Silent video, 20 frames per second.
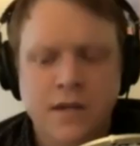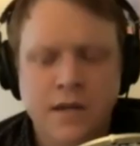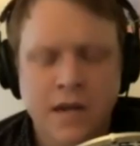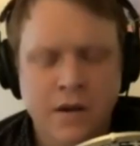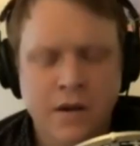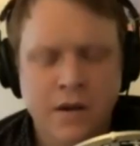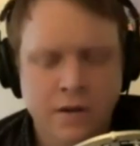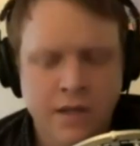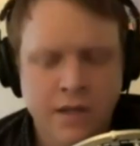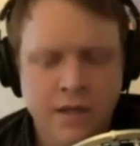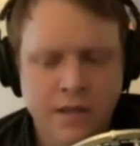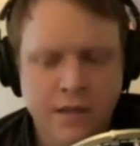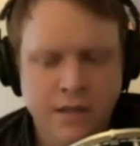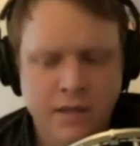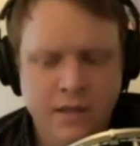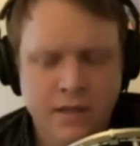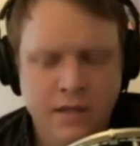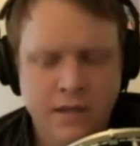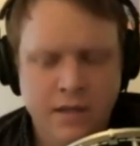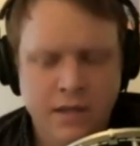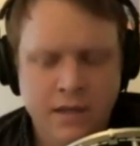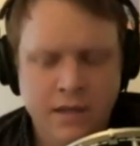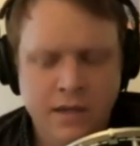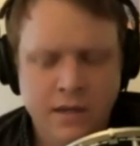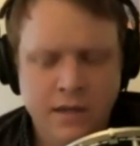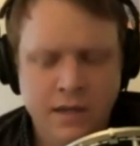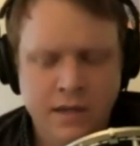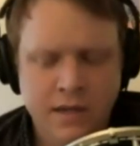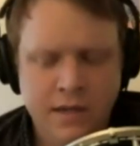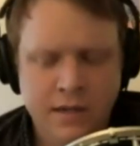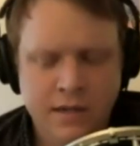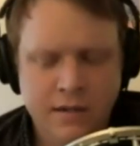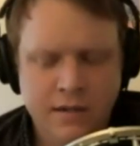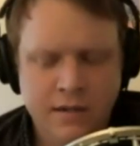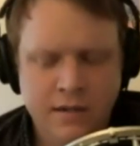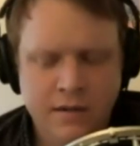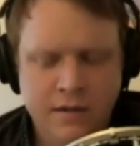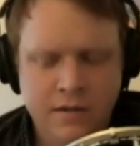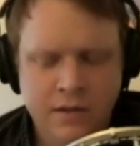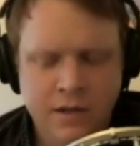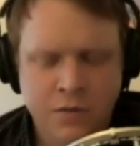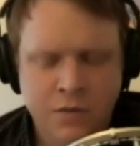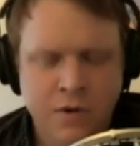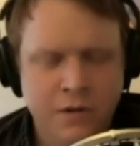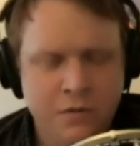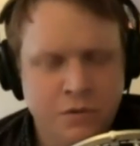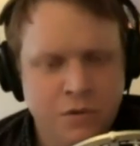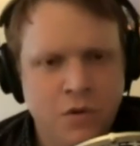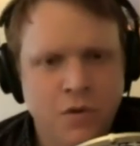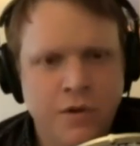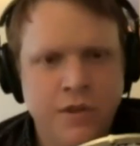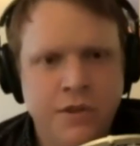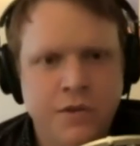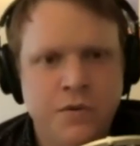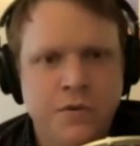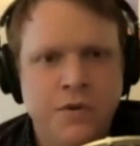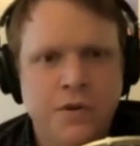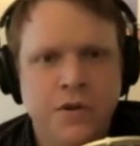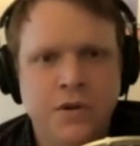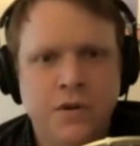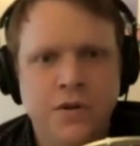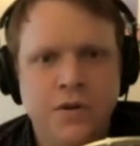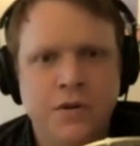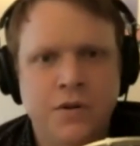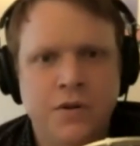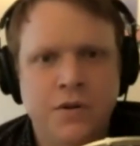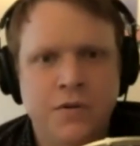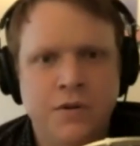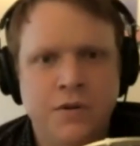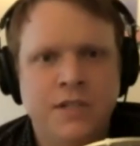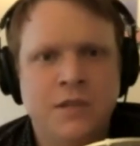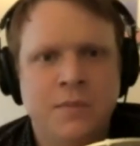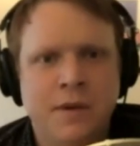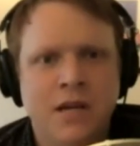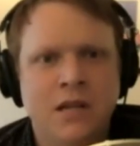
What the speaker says: Now, in like when I was going through your resume,